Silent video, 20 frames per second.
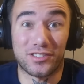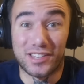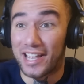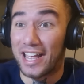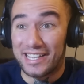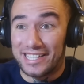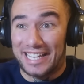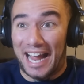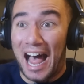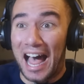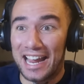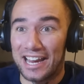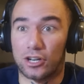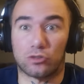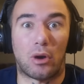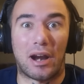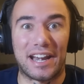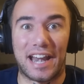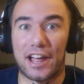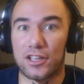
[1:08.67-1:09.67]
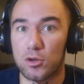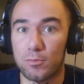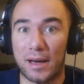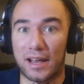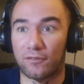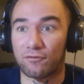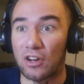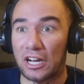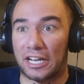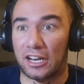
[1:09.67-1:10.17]
is dying right now. You
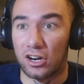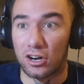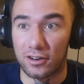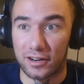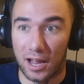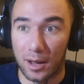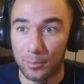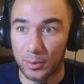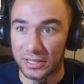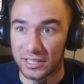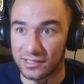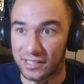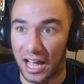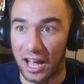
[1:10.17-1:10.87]
better fucking hurry up with this